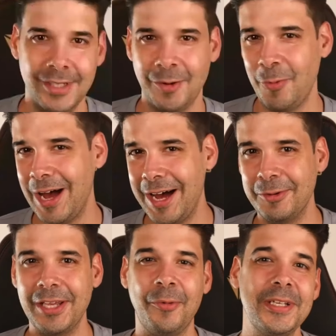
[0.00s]
Wow,
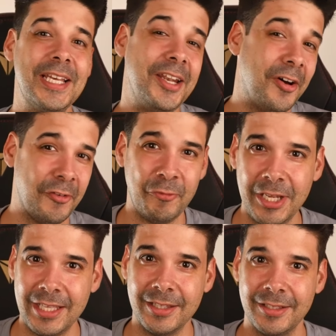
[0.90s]
that was a lot of
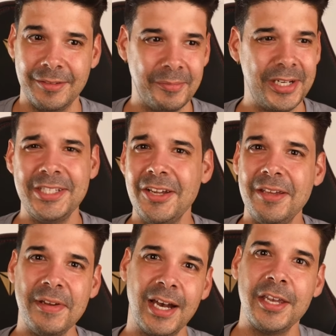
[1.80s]
wind, but it's not
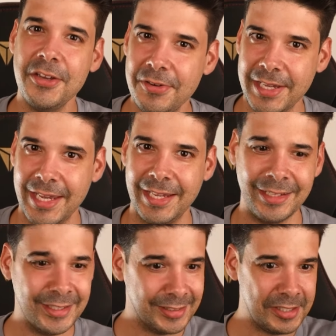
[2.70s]
even a hurricane.
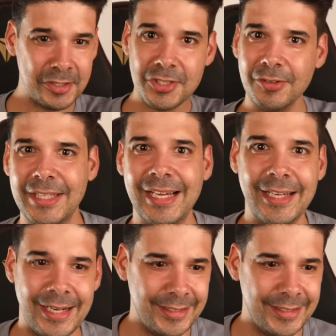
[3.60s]
Did you saw that guy